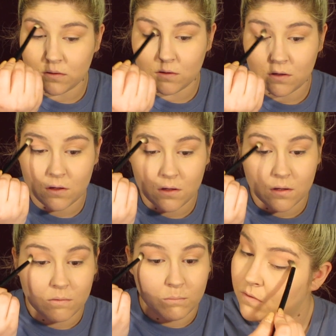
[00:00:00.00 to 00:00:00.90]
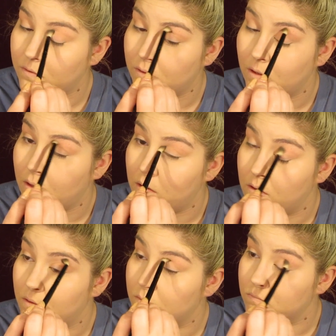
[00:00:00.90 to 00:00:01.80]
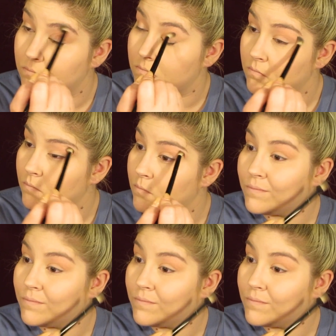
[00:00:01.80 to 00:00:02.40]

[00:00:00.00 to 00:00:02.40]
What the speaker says: (silence)